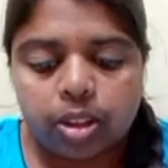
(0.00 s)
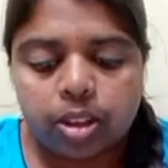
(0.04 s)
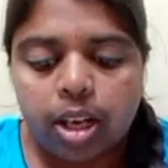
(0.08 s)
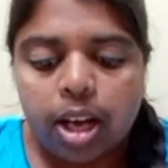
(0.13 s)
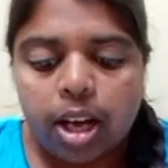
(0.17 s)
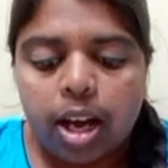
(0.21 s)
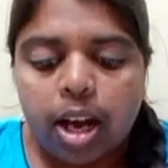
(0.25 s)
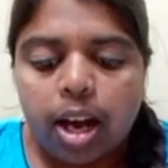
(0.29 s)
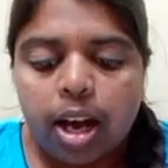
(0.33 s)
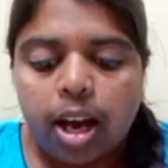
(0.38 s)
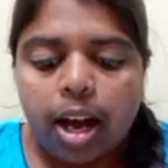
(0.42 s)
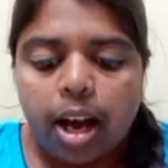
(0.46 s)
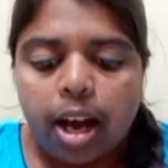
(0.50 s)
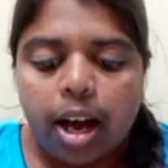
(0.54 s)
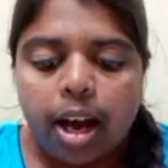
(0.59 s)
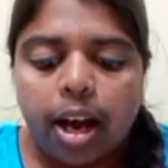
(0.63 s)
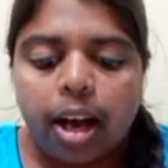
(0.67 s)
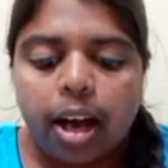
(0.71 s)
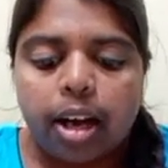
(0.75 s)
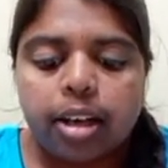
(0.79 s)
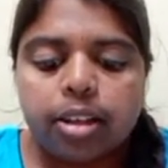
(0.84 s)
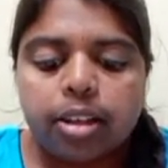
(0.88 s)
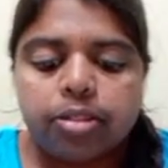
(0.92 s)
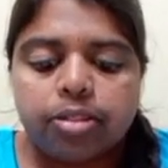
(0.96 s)
and we
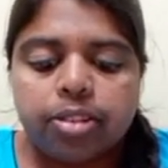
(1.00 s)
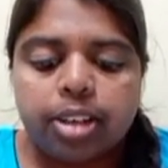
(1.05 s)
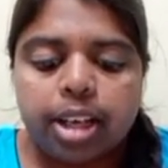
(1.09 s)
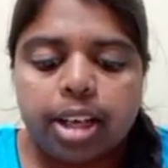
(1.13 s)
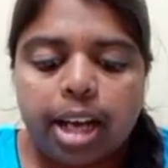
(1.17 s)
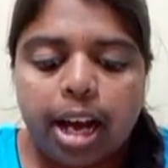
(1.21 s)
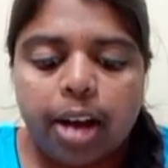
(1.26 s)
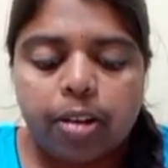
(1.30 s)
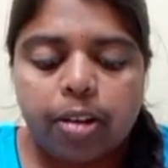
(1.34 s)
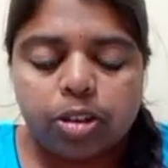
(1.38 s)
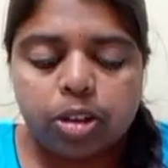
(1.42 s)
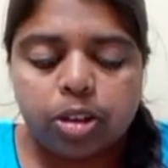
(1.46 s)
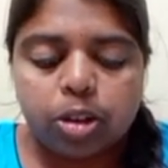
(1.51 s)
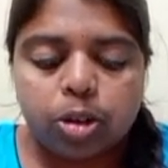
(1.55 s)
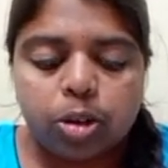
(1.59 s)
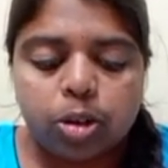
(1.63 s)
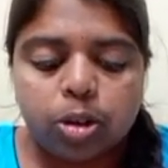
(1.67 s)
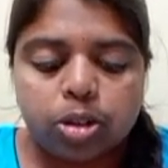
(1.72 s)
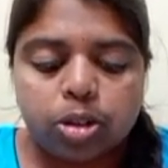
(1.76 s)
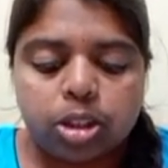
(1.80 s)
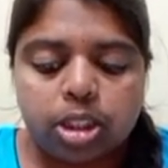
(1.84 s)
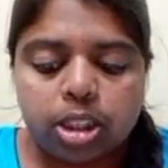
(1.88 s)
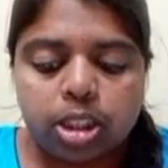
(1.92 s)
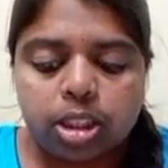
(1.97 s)
have to
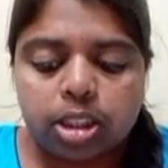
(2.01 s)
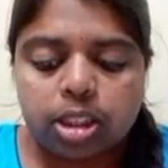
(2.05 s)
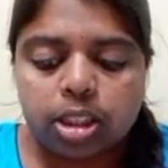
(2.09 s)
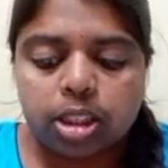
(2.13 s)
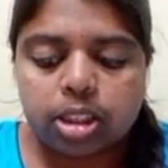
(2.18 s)
co-synthesize